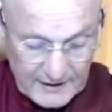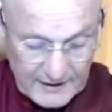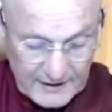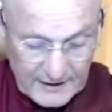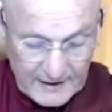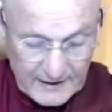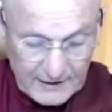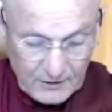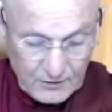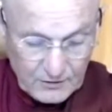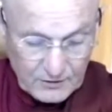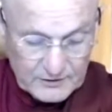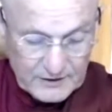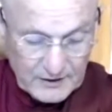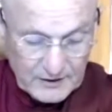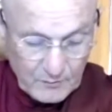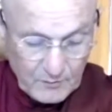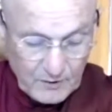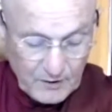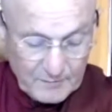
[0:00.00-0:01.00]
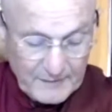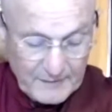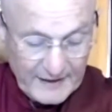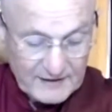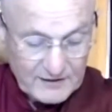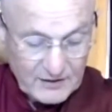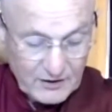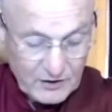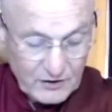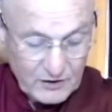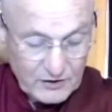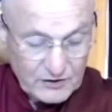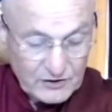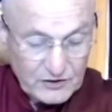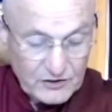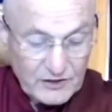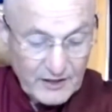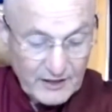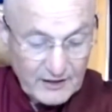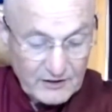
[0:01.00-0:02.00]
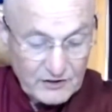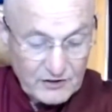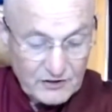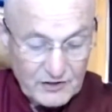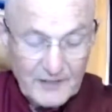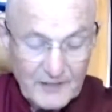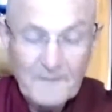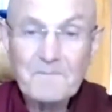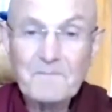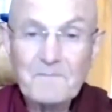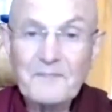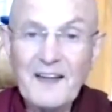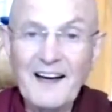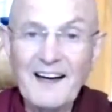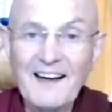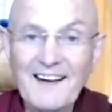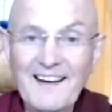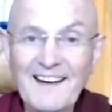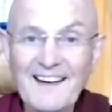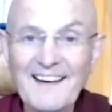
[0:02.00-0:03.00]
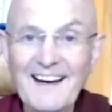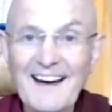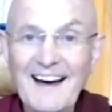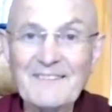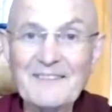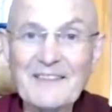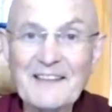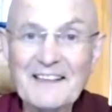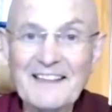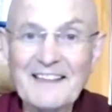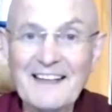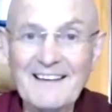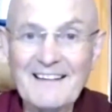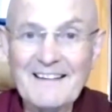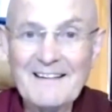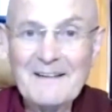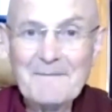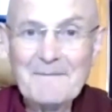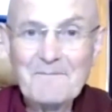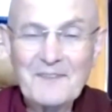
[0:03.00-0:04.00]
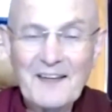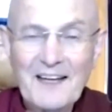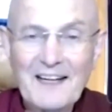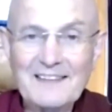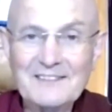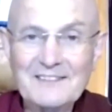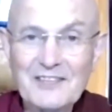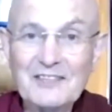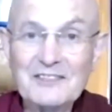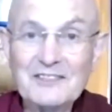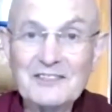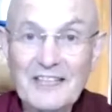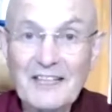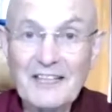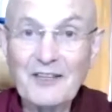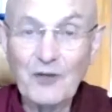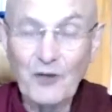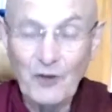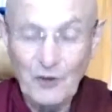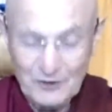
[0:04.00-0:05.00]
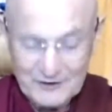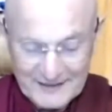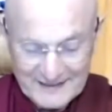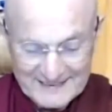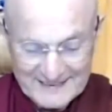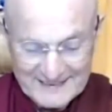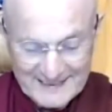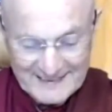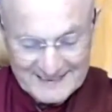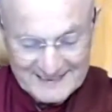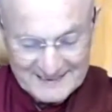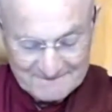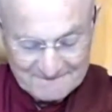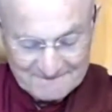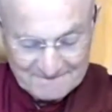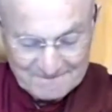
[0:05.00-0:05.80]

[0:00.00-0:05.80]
I looked at what makes a good judge. I mean, a judge in court this is.